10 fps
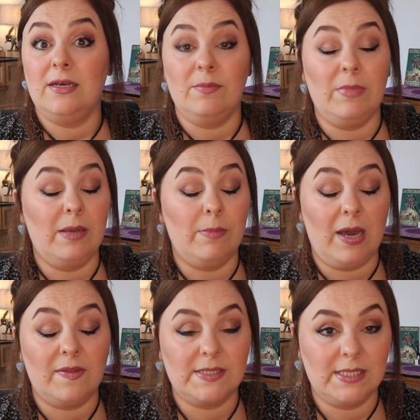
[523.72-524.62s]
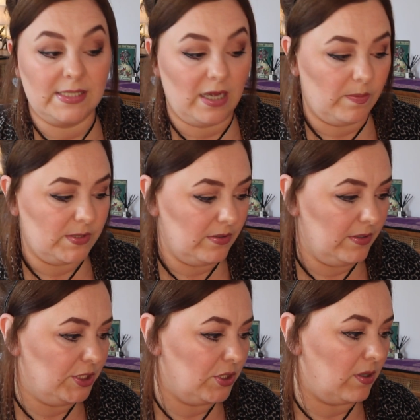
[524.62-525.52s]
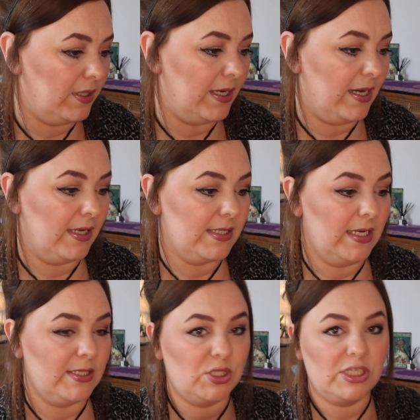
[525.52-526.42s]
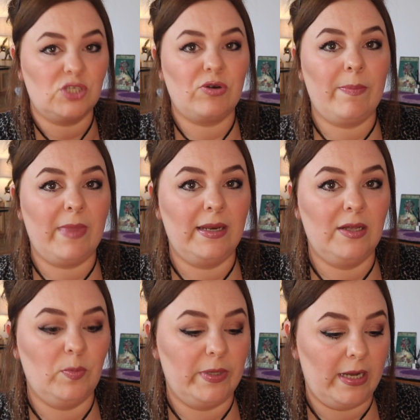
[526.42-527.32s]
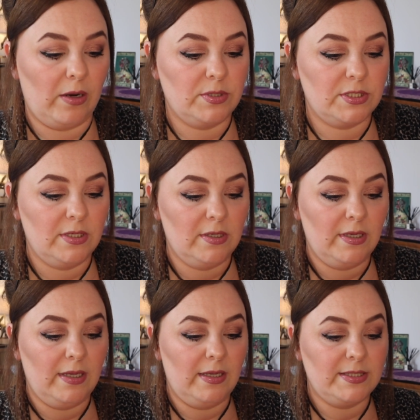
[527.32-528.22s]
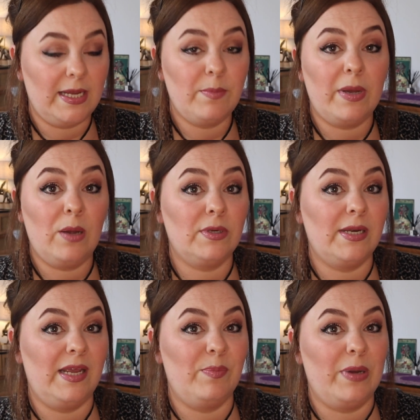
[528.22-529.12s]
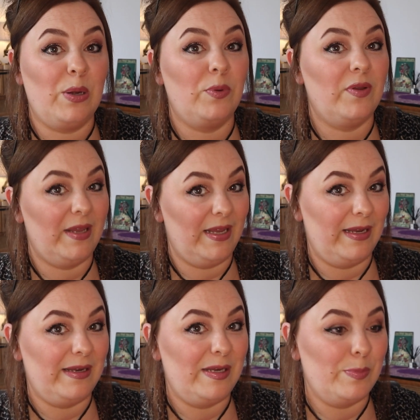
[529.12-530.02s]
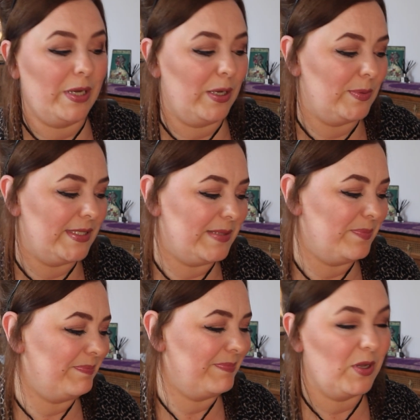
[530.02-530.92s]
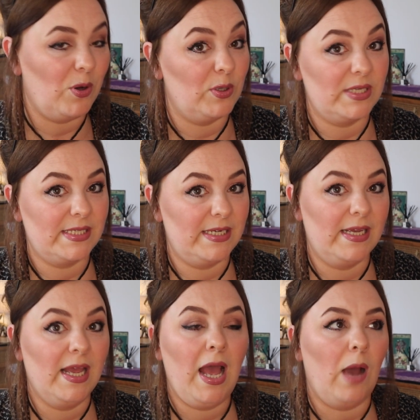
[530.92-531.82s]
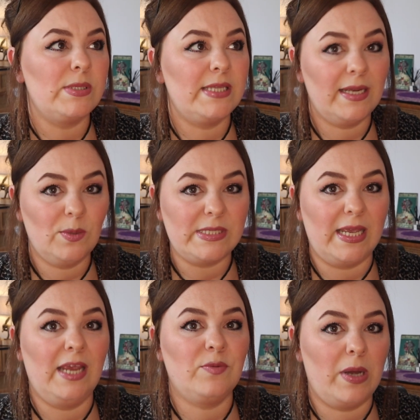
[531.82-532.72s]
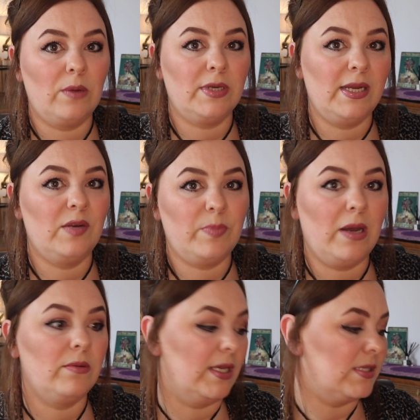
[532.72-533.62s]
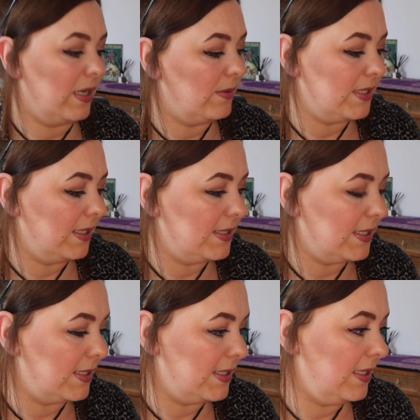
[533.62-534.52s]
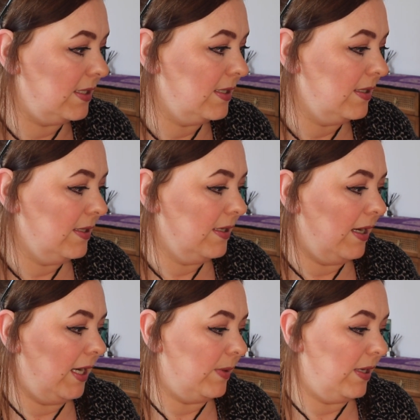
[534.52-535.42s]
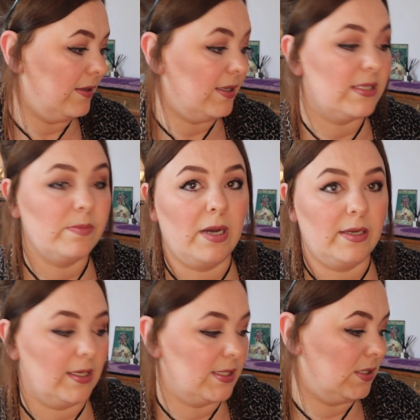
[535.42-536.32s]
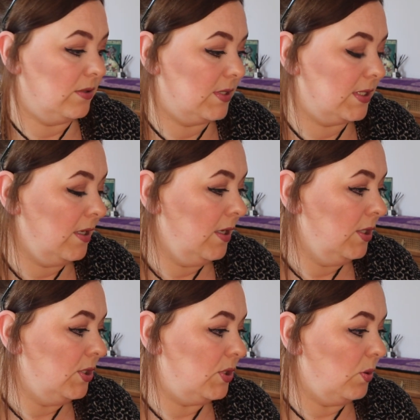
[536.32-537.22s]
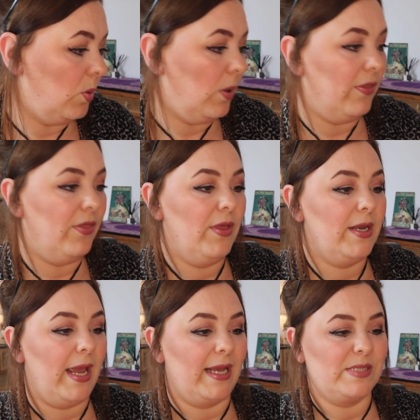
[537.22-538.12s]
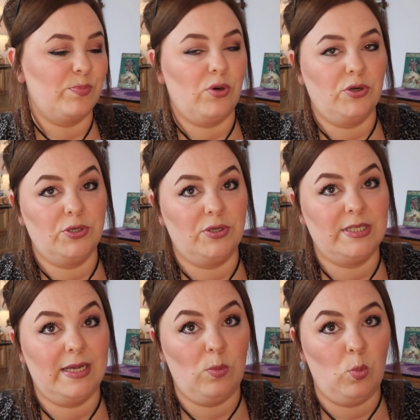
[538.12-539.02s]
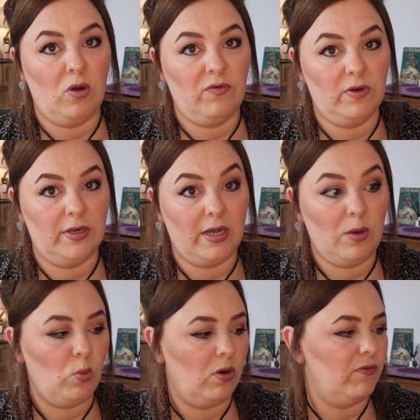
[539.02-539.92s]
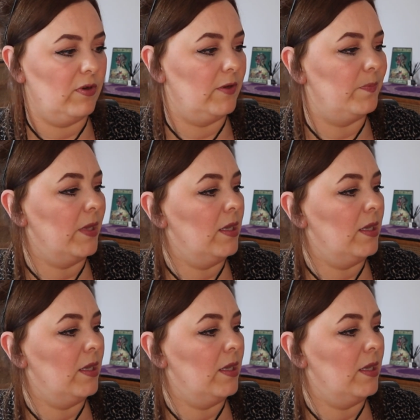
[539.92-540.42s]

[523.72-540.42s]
My maths is absolutely shocking, guys. Let's just scrap that little bit out. £10 and £8, £18, honestly. I was thinking it was £8 and £8, that's why I was thinking 16. Anyway, that's my excuse. So, the next product, I'm waffling.